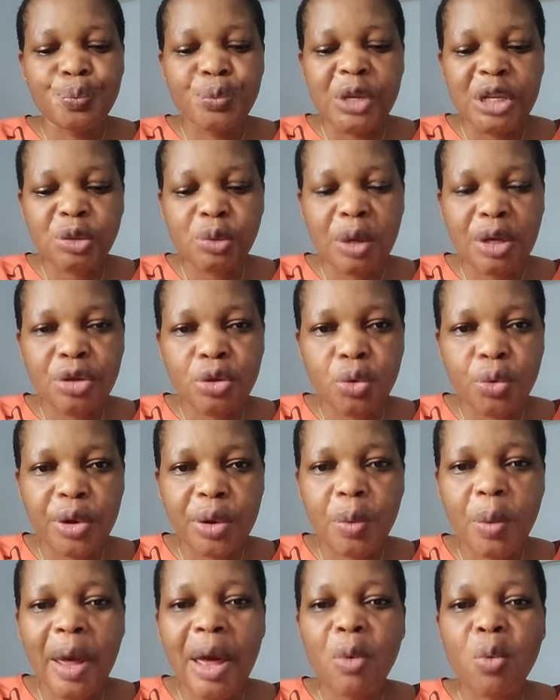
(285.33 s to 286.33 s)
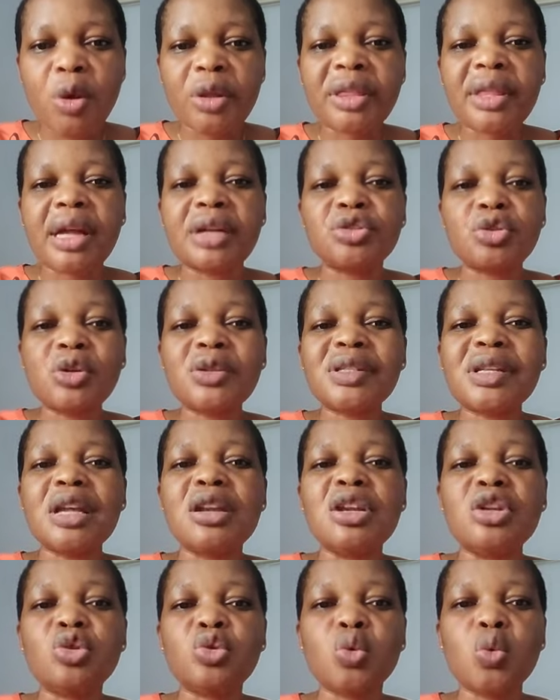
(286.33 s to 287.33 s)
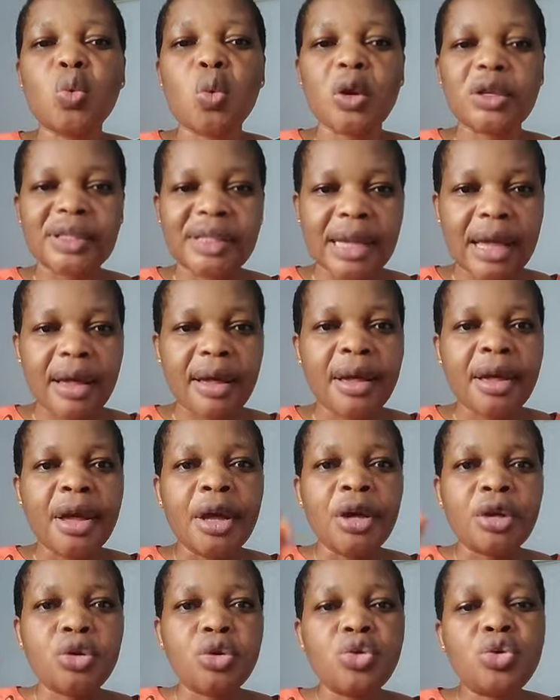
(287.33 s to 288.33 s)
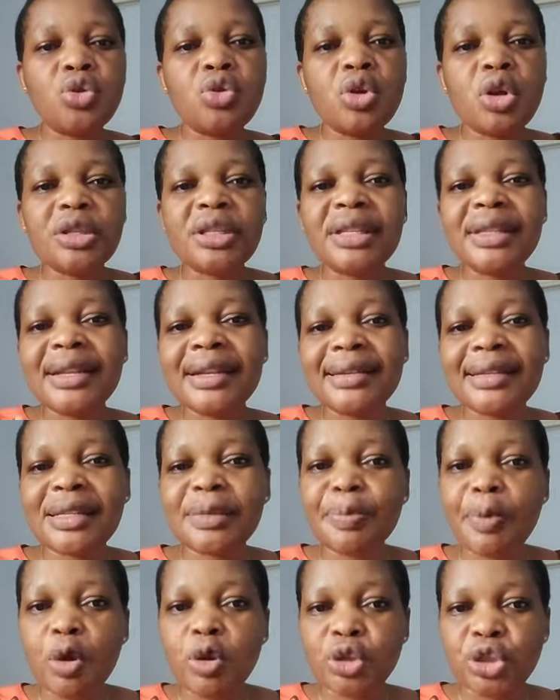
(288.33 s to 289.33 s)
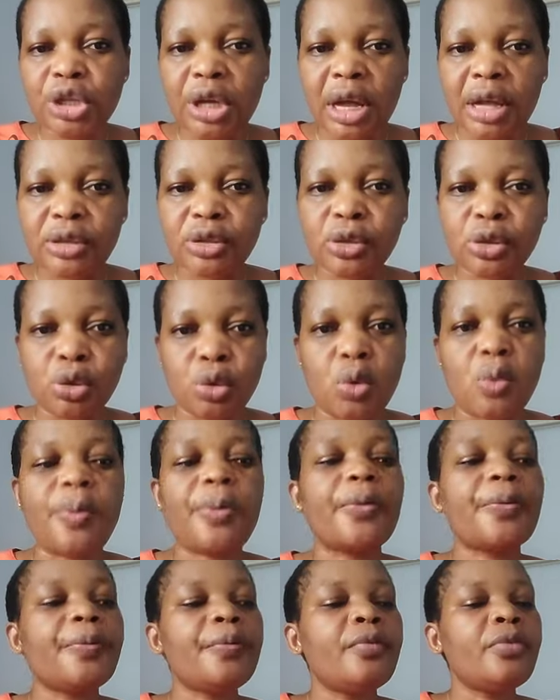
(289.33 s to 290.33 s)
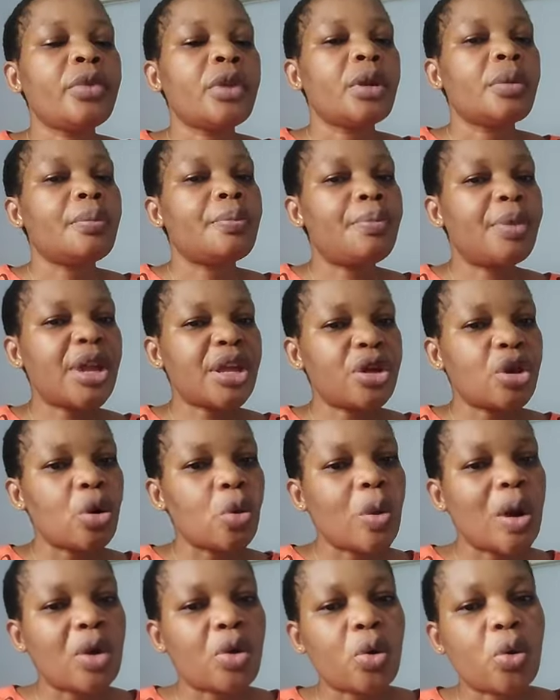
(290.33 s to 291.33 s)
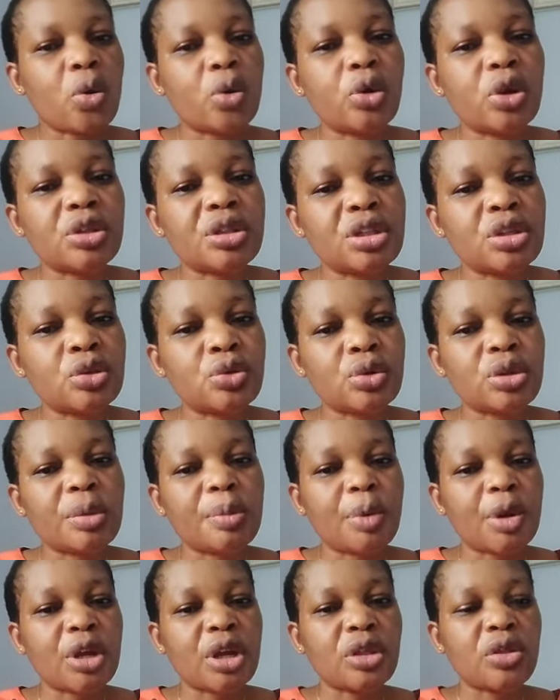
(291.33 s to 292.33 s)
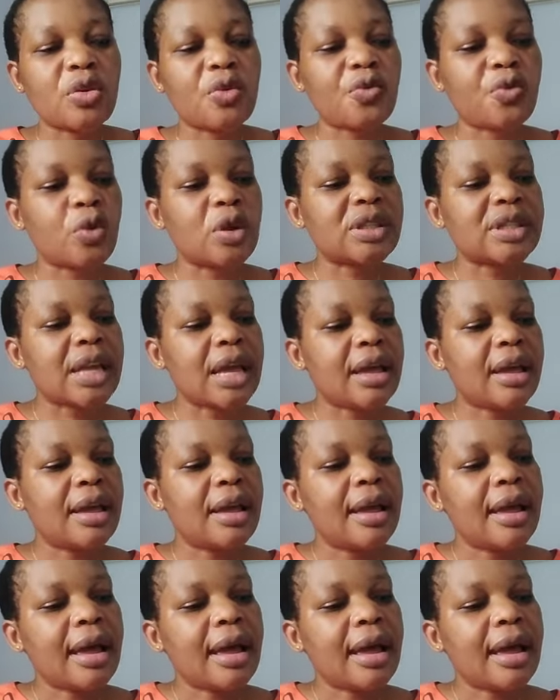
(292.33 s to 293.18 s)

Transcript: This one, you require water, just a little water. You do not need sponge and soap. Break your one coconut into the bucket of water.